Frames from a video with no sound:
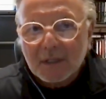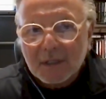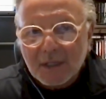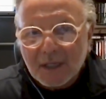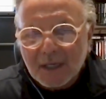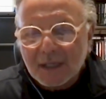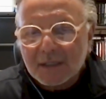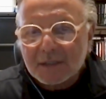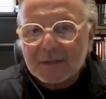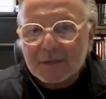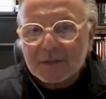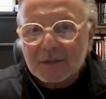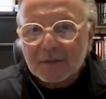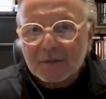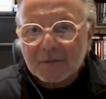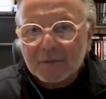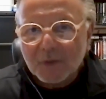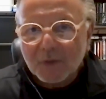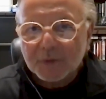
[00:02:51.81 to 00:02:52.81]

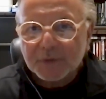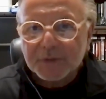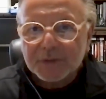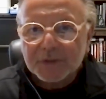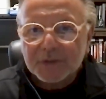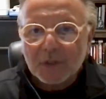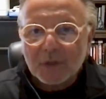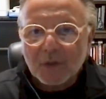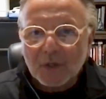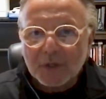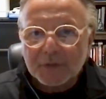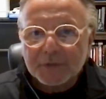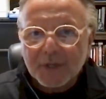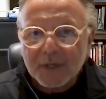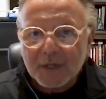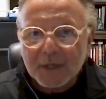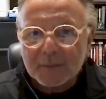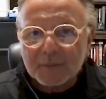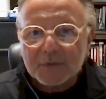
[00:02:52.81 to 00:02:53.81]
constant voltage at all
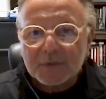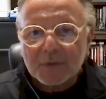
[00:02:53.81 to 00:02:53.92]
times.